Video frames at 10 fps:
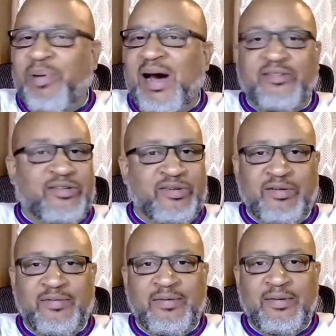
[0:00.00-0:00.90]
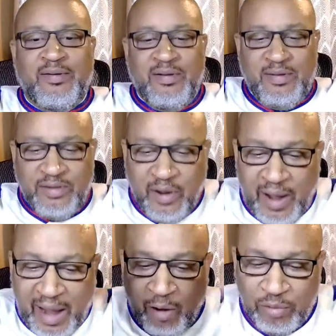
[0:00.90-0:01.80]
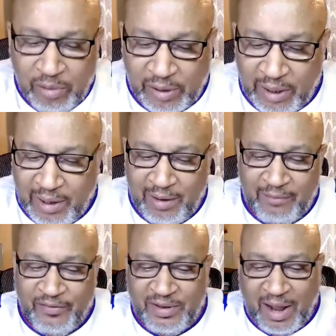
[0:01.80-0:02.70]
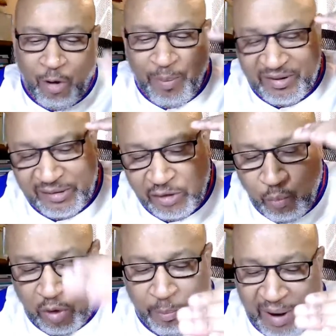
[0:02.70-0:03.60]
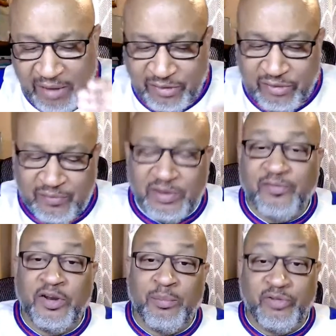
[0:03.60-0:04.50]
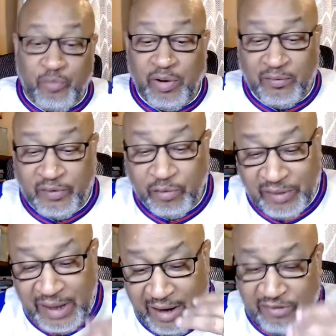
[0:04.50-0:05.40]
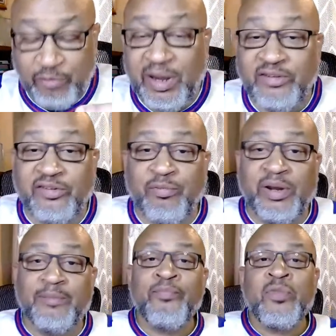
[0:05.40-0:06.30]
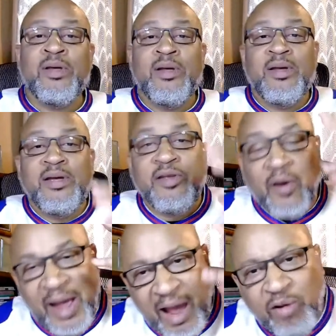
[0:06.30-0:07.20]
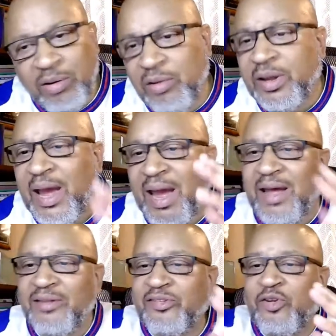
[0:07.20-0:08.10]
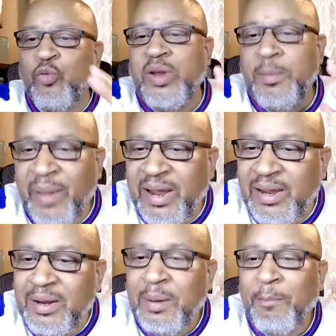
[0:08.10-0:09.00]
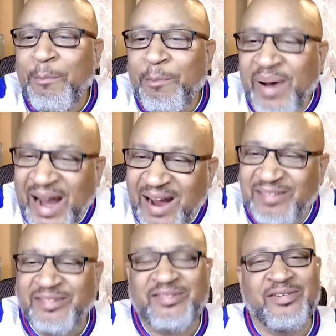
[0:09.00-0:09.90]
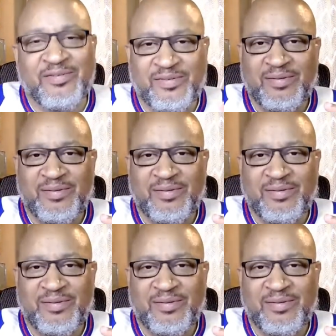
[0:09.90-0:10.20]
positive. Your outlook, I hope I said the word positivity for number 12, those last three I just read. Your outlook has to remain positive,